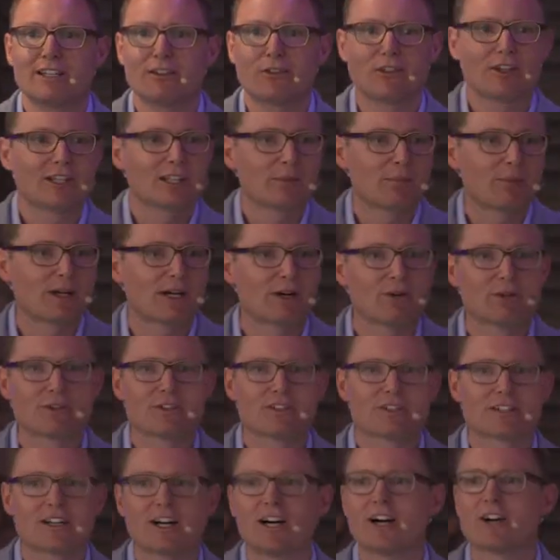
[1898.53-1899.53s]
Think
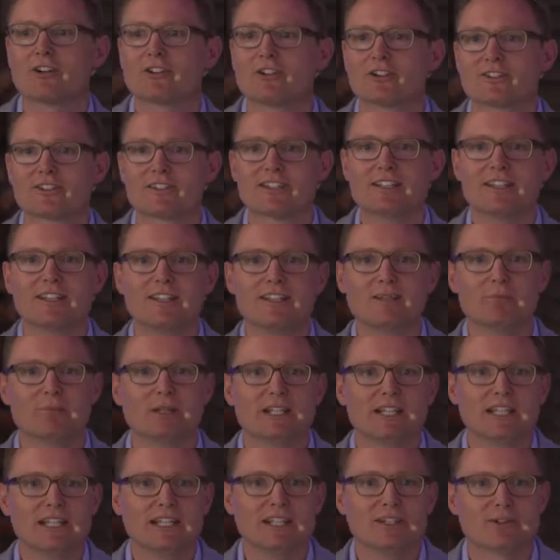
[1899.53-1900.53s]
about cars,
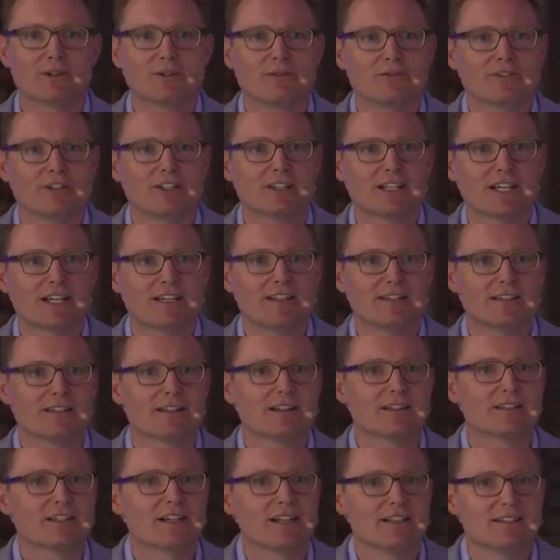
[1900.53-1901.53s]
beginning of the
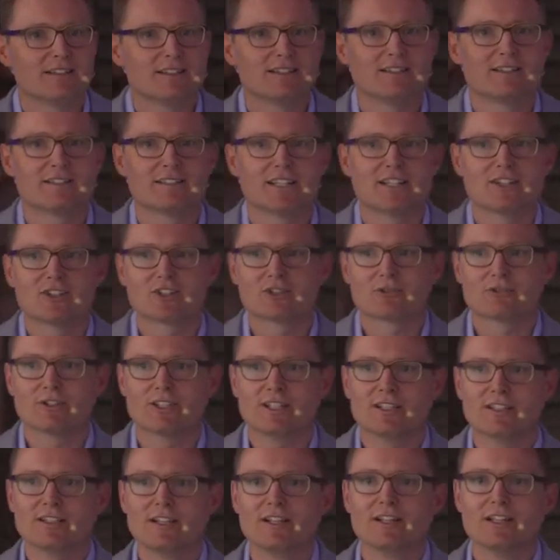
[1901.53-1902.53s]
19th
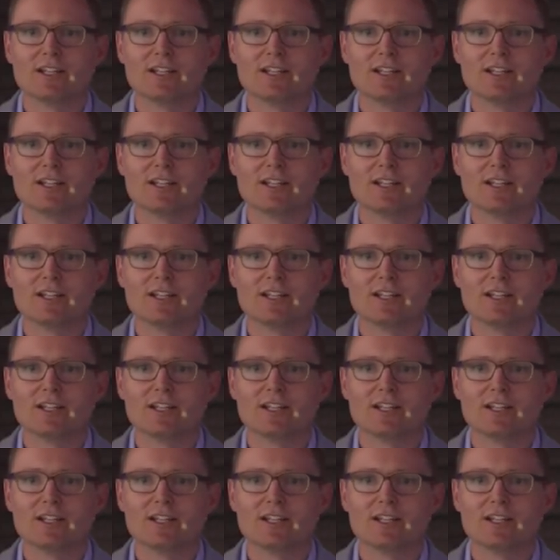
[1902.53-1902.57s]
century.